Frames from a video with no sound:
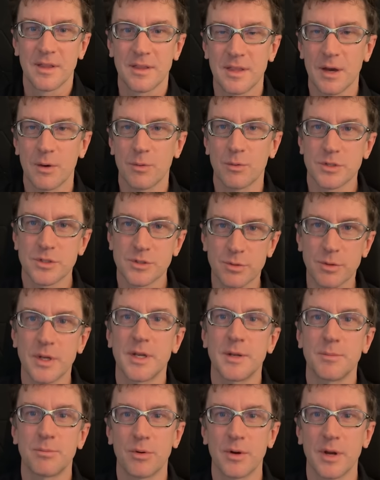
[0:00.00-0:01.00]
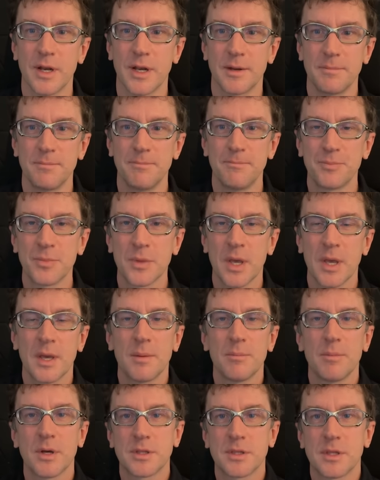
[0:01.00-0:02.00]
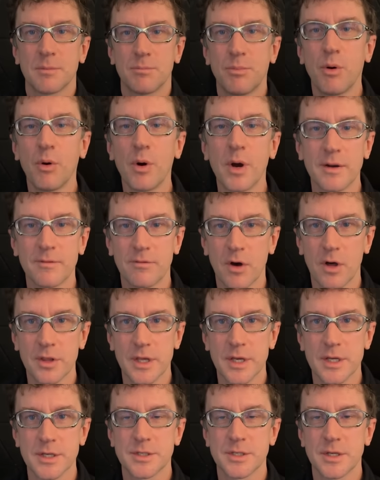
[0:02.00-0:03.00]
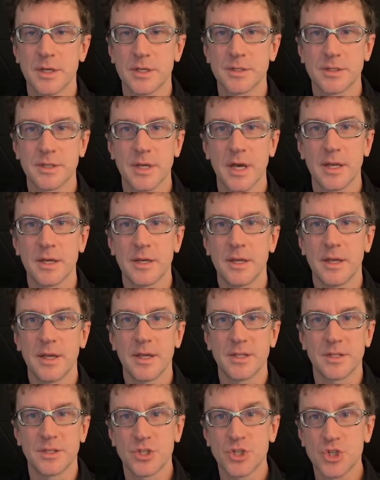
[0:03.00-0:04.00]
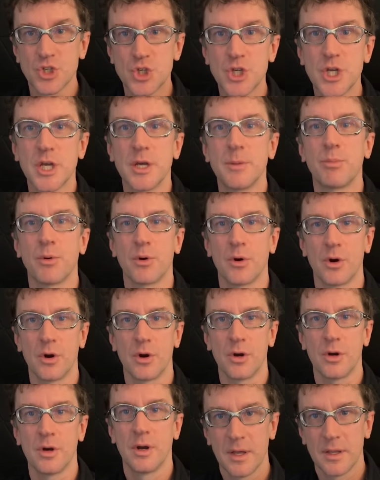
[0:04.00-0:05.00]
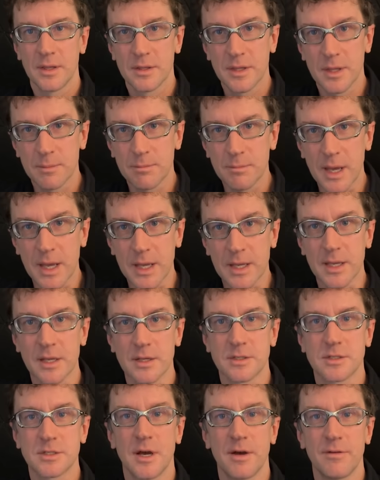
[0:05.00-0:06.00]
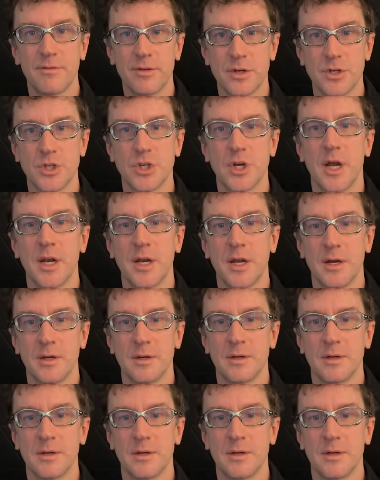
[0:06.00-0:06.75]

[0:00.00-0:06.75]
that was three D printed. But the point of all this is that it's cheaper than making stuff in China.